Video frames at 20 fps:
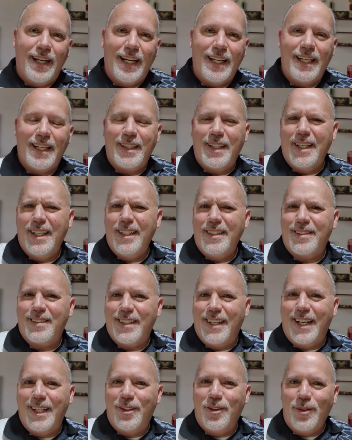and I
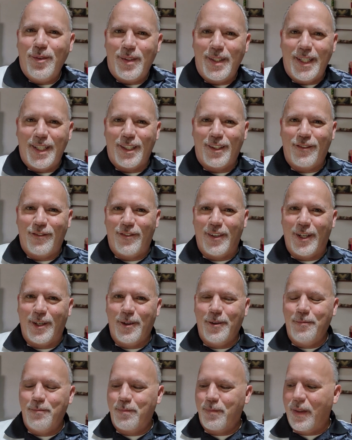don't think it's
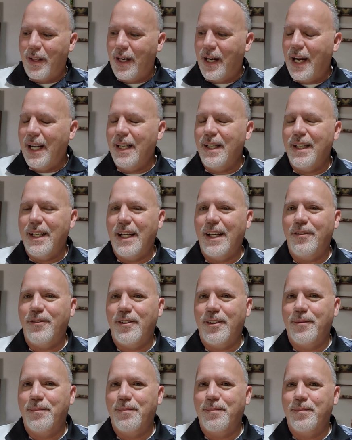fair. I
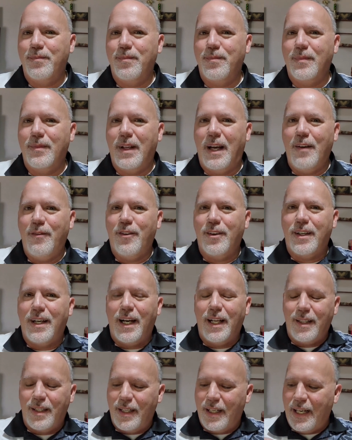
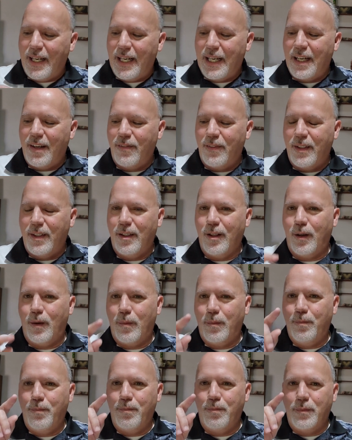forgot that I have the
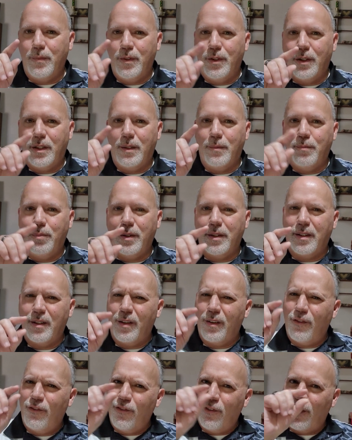little, you can put
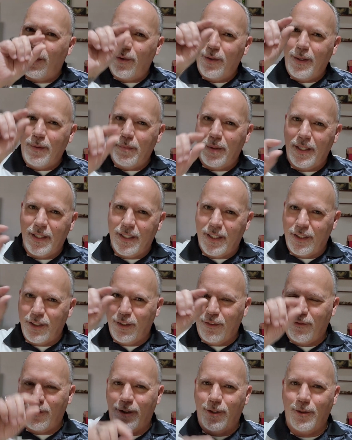the little floating button on
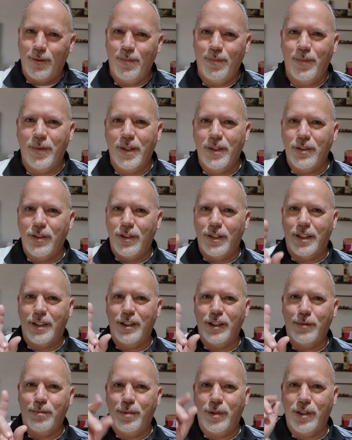your phone so you
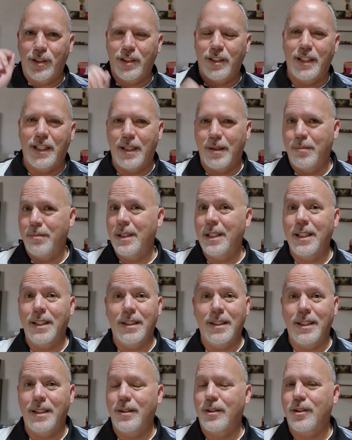can just push it and
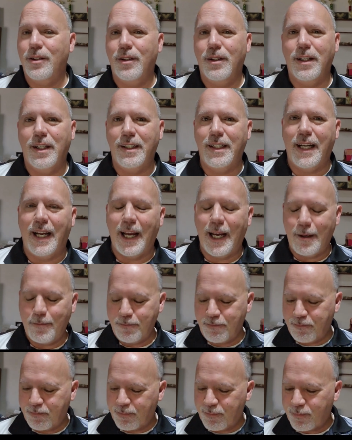immediately turn on the
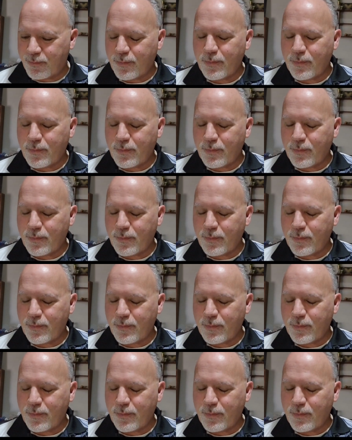app.